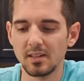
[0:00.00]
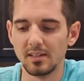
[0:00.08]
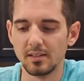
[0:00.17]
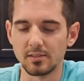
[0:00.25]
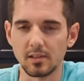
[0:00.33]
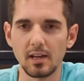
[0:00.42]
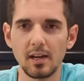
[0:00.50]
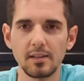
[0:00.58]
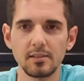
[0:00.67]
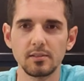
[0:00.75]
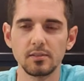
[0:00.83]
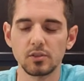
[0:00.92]
is a
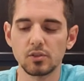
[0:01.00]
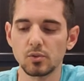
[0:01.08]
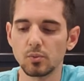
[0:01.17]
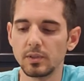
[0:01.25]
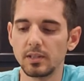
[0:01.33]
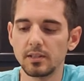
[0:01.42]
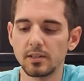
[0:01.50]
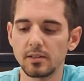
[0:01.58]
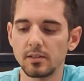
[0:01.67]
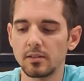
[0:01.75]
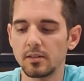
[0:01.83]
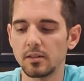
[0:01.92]
lot
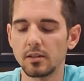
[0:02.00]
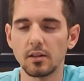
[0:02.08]
sweeter,